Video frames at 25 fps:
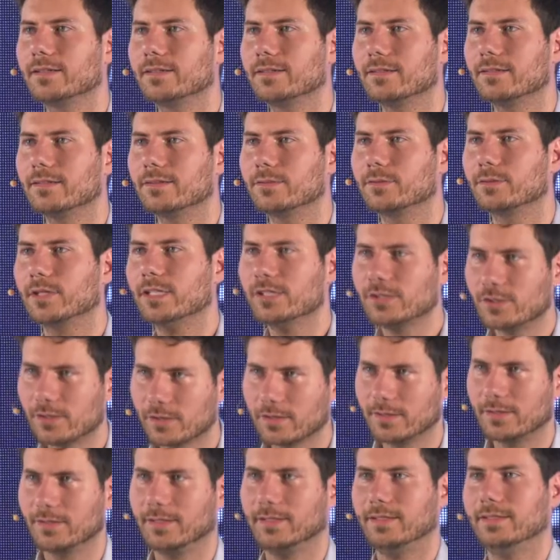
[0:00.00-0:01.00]

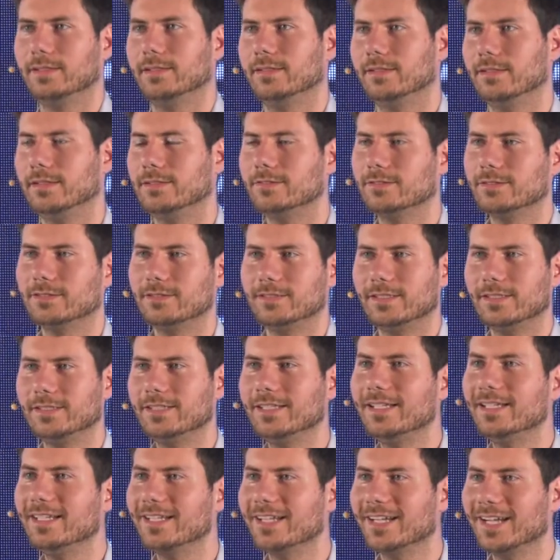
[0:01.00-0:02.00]
rationally. He was
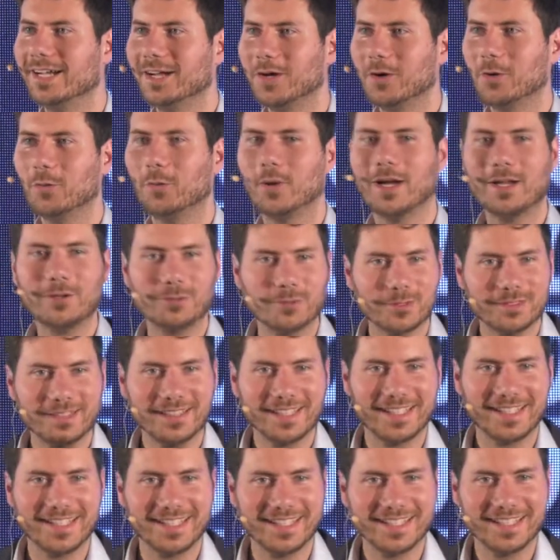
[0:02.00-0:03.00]
thinking, why would
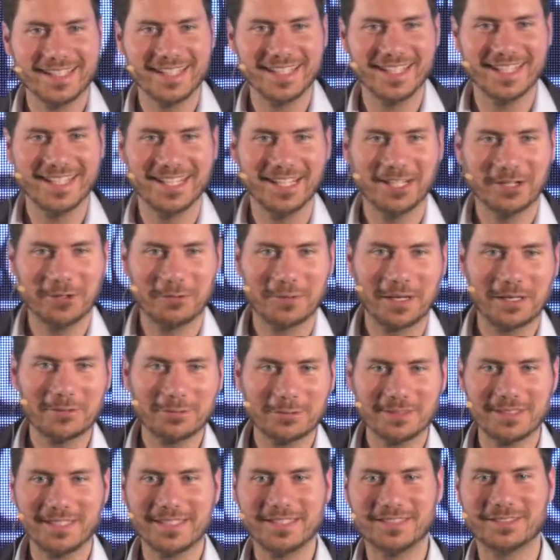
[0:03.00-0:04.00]

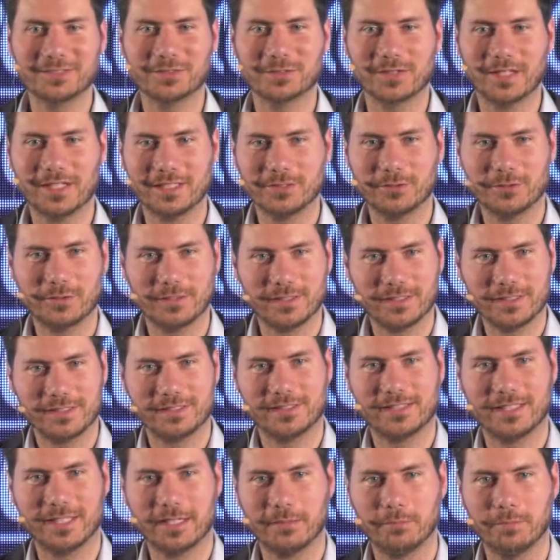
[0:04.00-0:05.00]
they try to
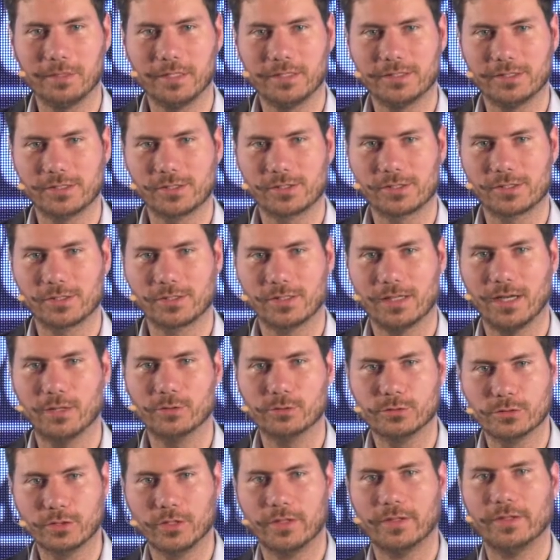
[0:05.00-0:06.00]
establish
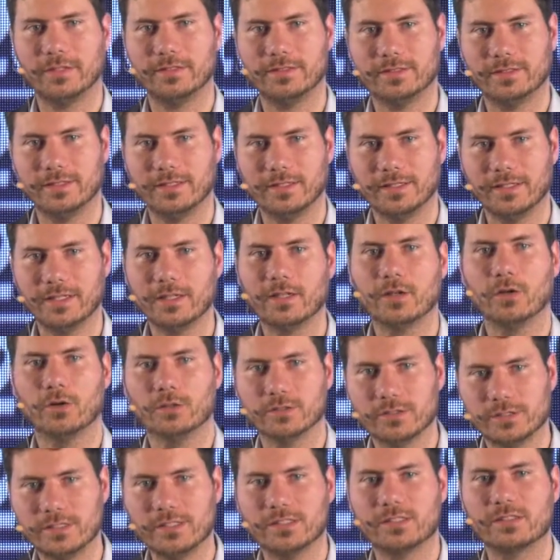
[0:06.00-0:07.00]
authority
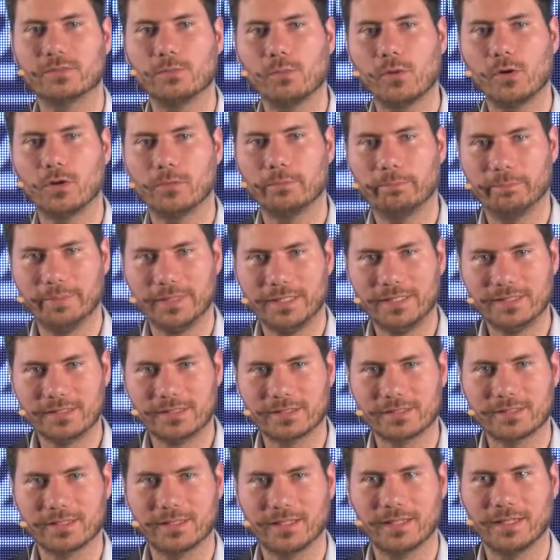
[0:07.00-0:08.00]
on this small
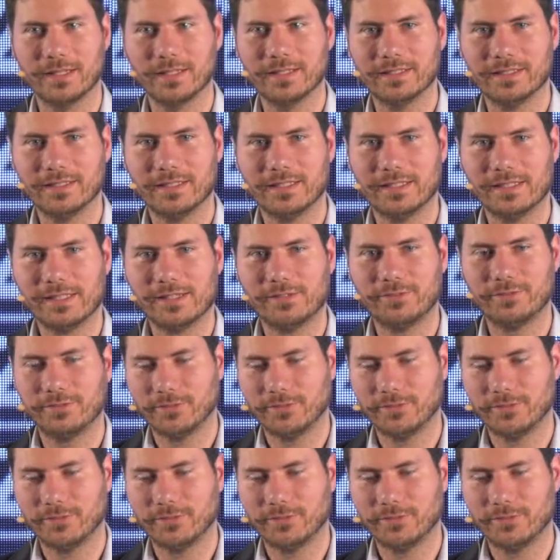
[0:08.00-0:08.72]
piece if